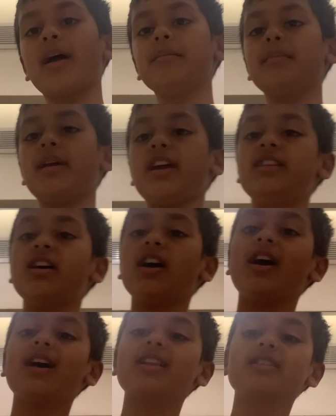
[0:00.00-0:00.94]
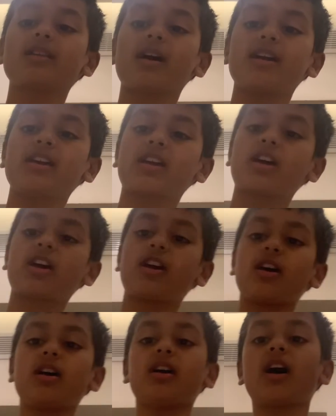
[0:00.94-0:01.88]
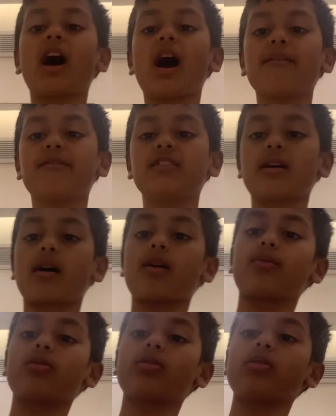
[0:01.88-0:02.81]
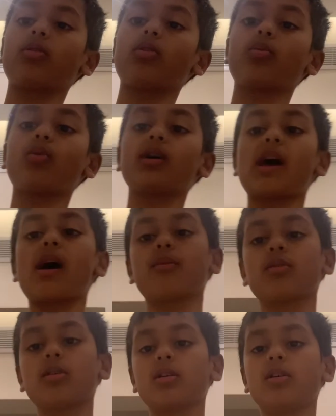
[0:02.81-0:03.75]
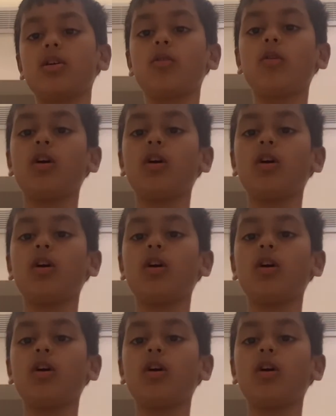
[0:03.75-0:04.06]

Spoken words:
I made like half an hour or 1 hour ago,